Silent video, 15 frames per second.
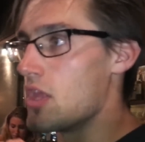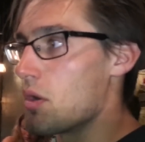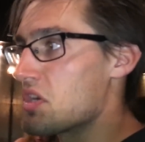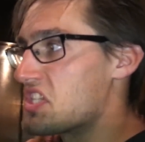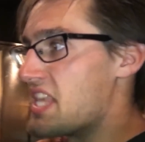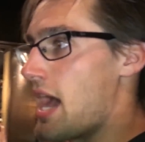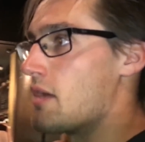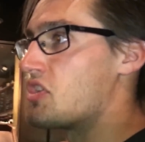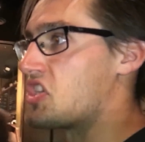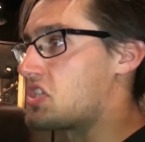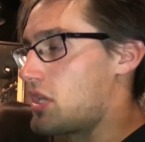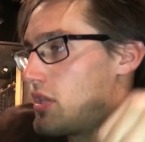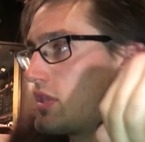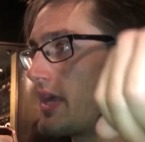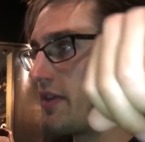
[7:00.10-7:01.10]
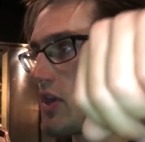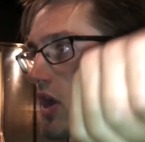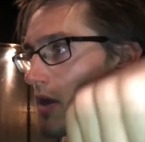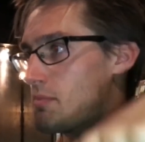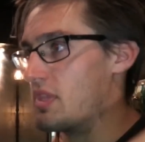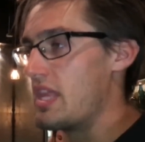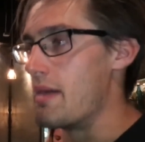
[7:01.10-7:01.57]
lowers down, just let your
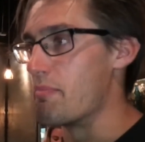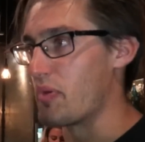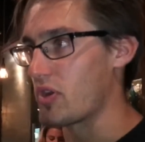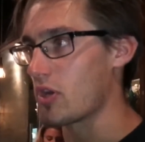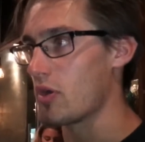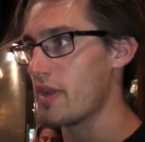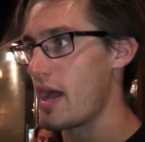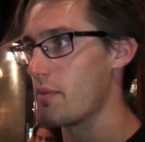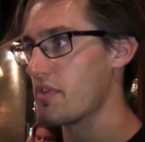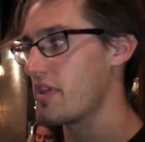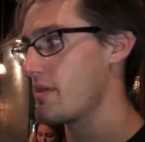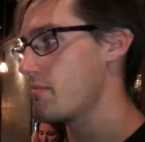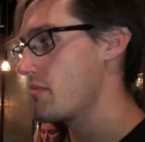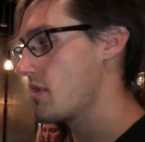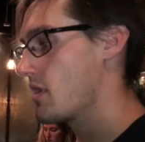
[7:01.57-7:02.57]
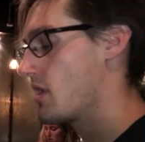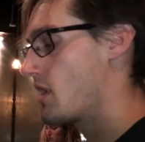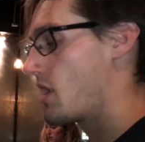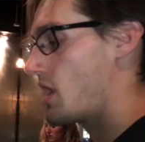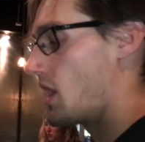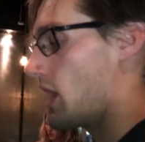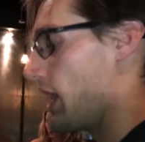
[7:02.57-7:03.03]
arm limp go down with him. Okay.
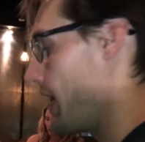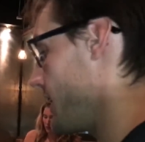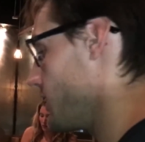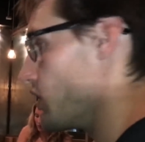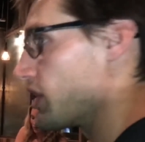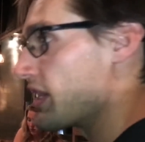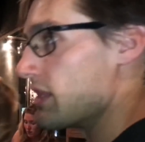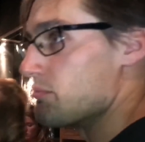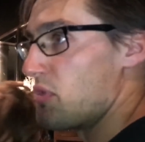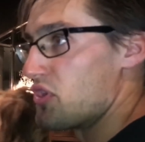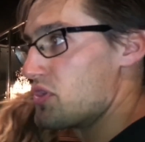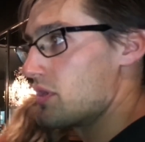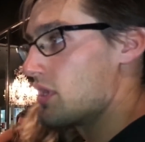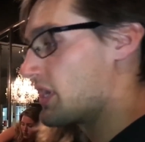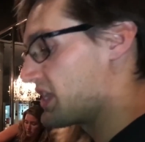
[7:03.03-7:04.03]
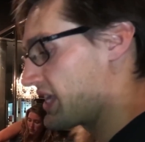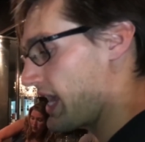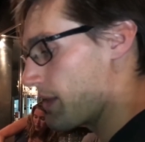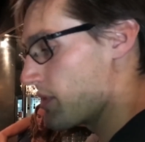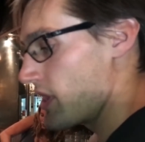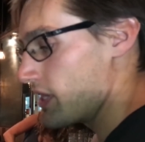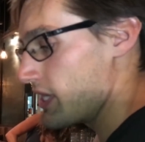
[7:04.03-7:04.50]
And look at both of you. Look at the camera.